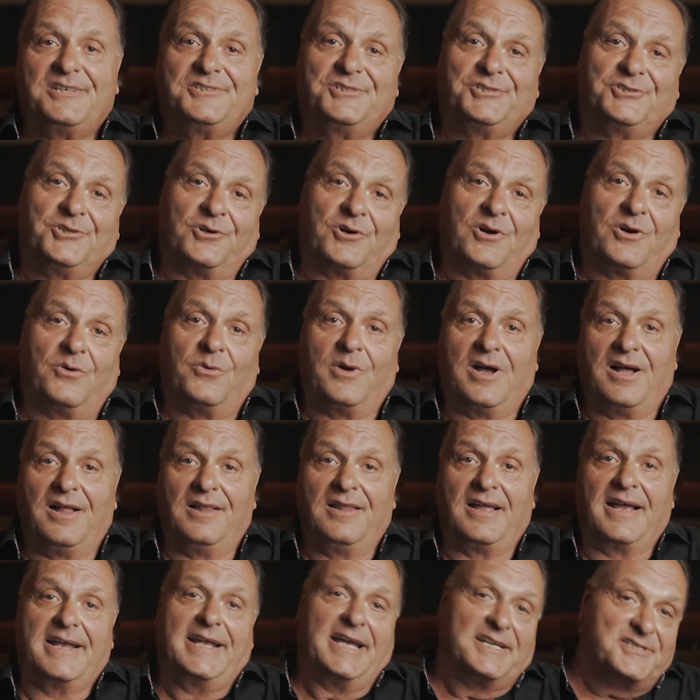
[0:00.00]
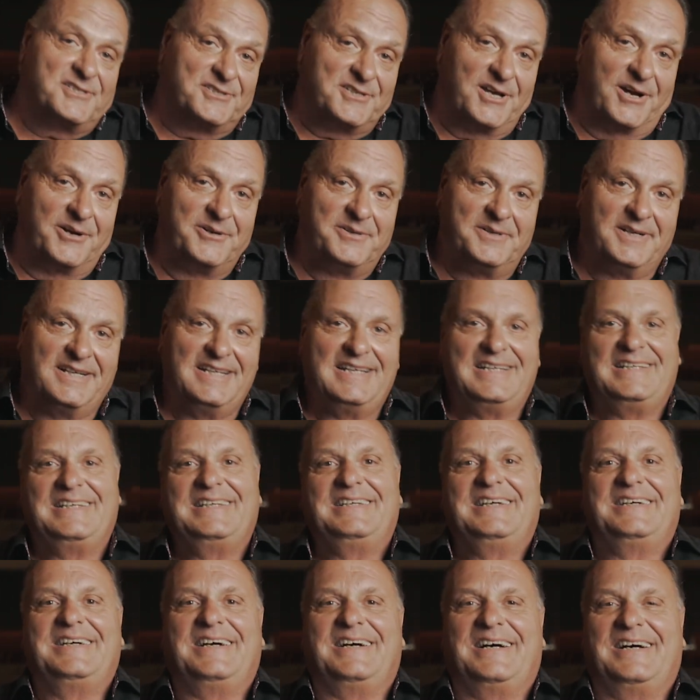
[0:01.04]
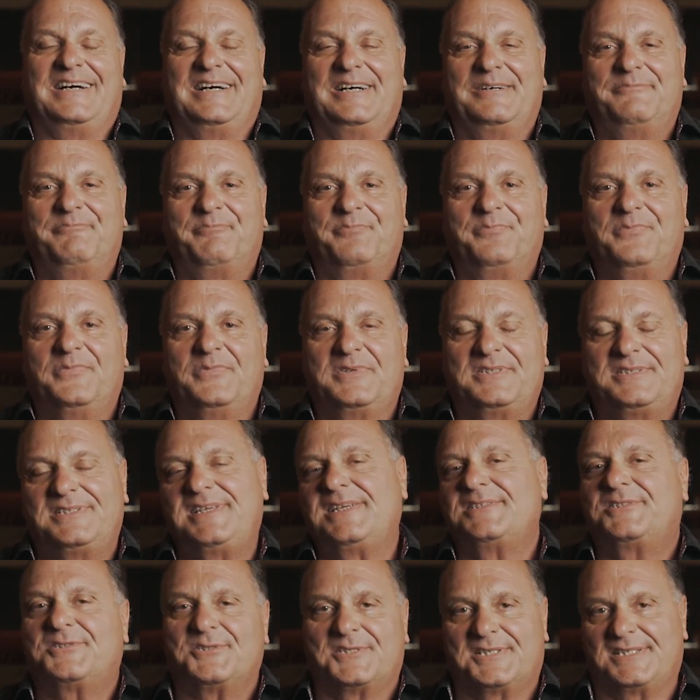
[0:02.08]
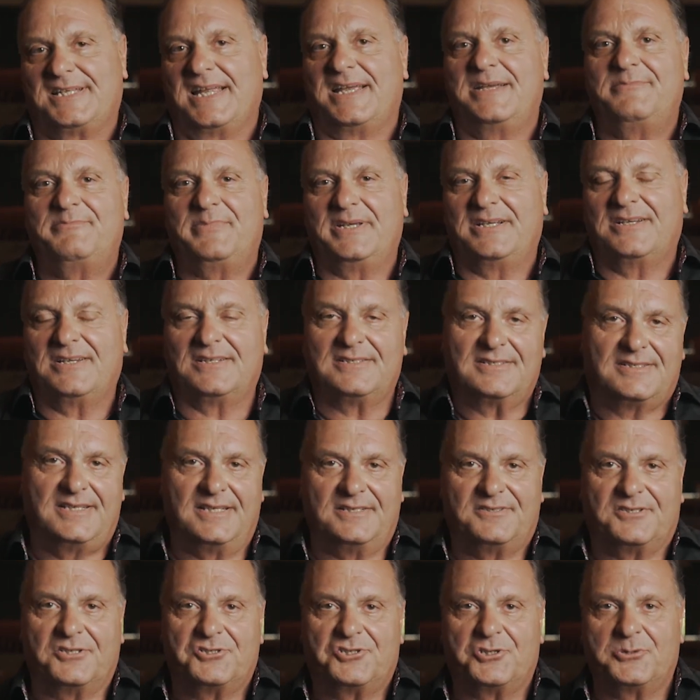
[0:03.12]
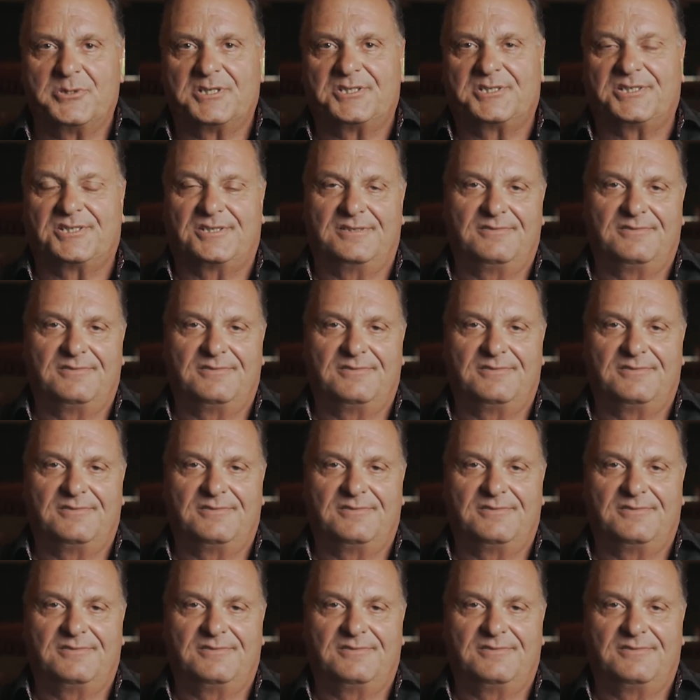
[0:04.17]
sure, well, I guess so. Which is interesting because he's a Jewish